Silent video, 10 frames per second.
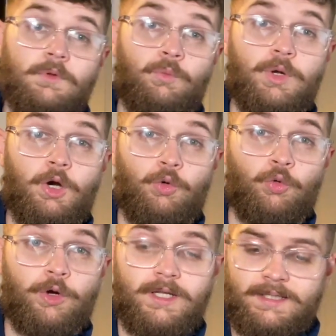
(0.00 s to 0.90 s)
We got a
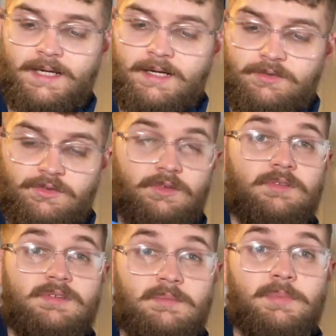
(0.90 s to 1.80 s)
really nice
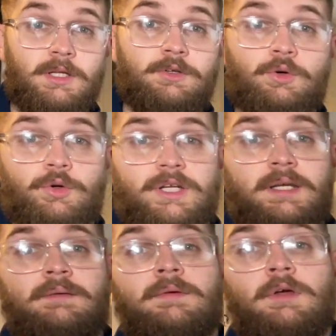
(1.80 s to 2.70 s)
Timberland hoodie
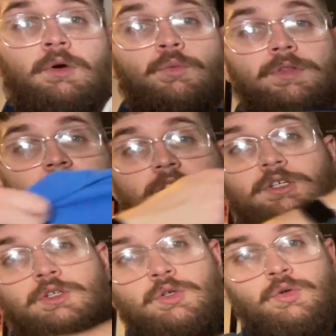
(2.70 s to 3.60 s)
with a
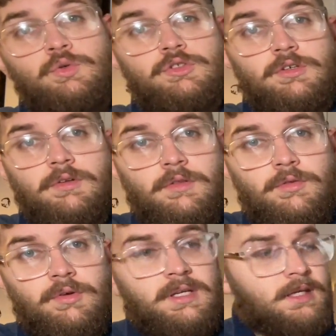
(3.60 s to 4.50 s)
huge
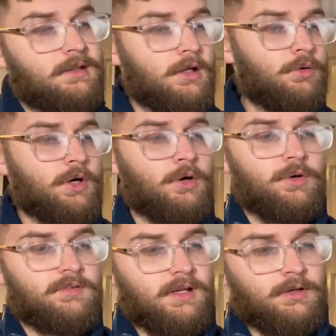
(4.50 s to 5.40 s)
3D logo.
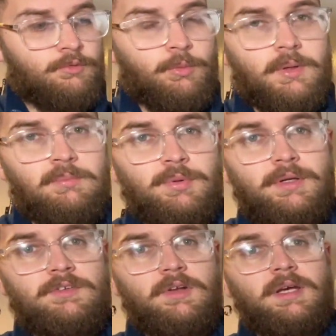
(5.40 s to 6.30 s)
It's like a rubber
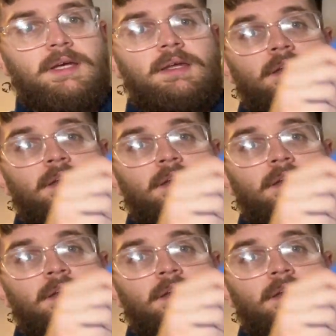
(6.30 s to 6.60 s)
print on it.